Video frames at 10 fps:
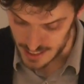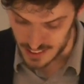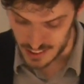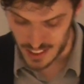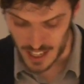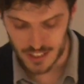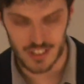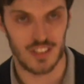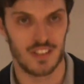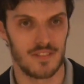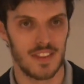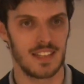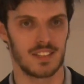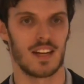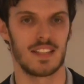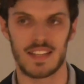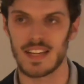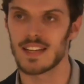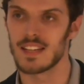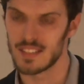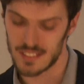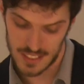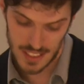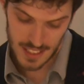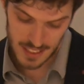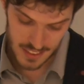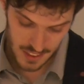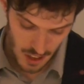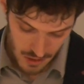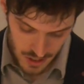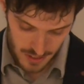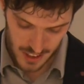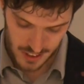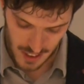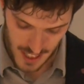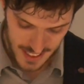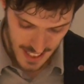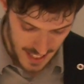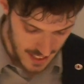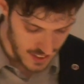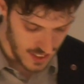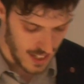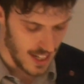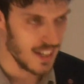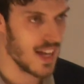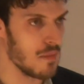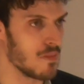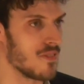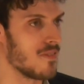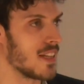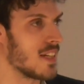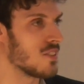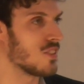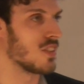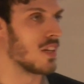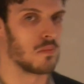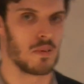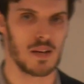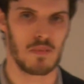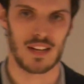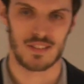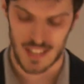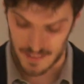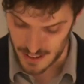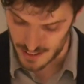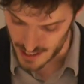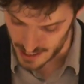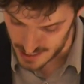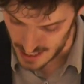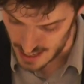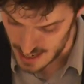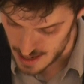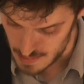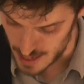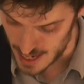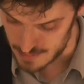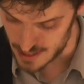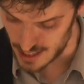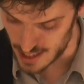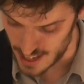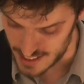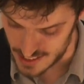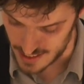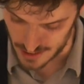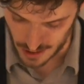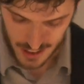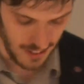discussion of these ideas, these controversial ideas, and aim to finish by about 7:30 p.m. tonight. There's also